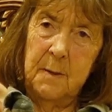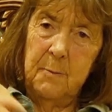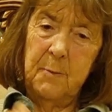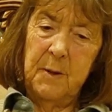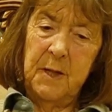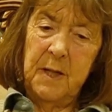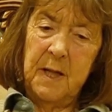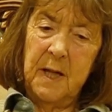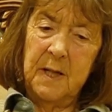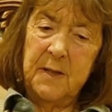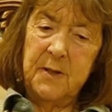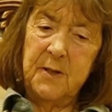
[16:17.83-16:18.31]

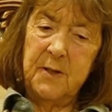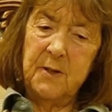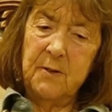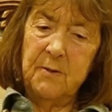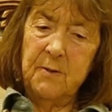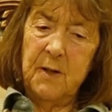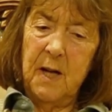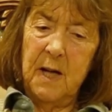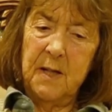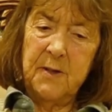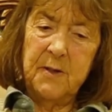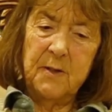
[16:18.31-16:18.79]
But I
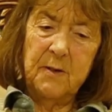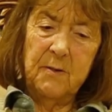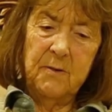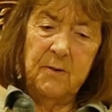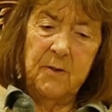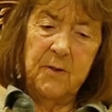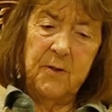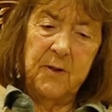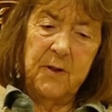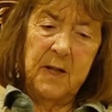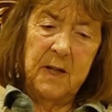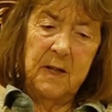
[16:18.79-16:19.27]

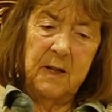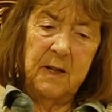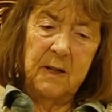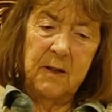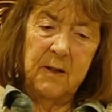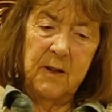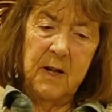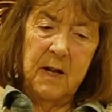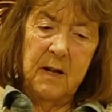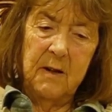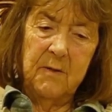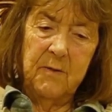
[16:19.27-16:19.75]
don't think
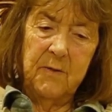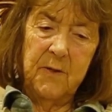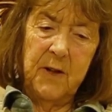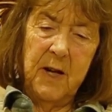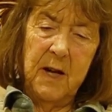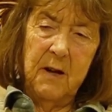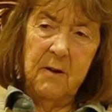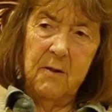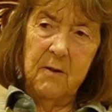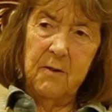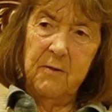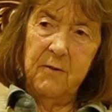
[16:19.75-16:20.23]
that
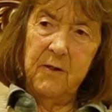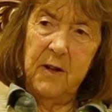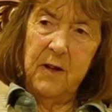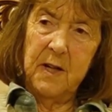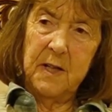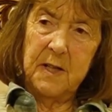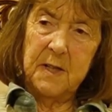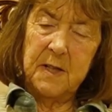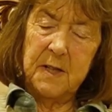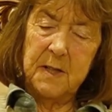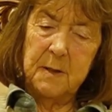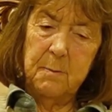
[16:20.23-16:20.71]
they're
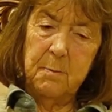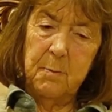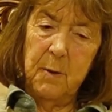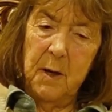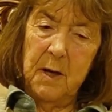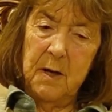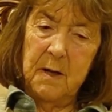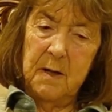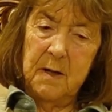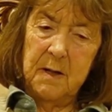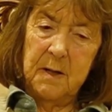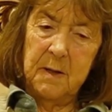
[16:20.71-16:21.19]
affected
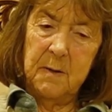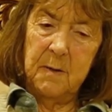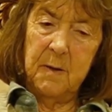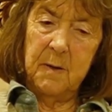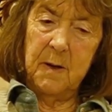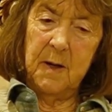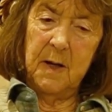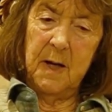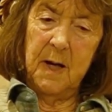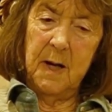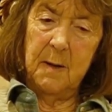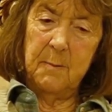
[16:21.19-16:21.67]
by
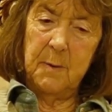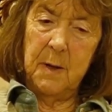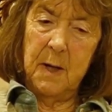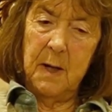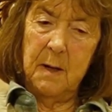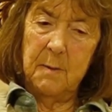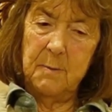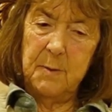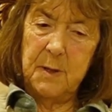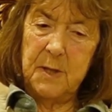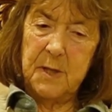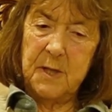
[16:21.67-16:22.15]

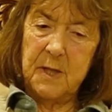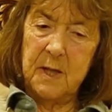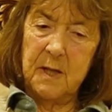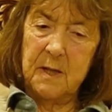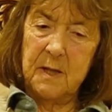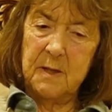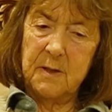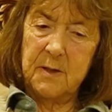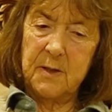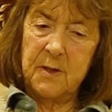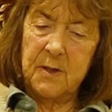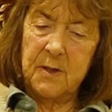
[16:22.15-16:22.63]
habitat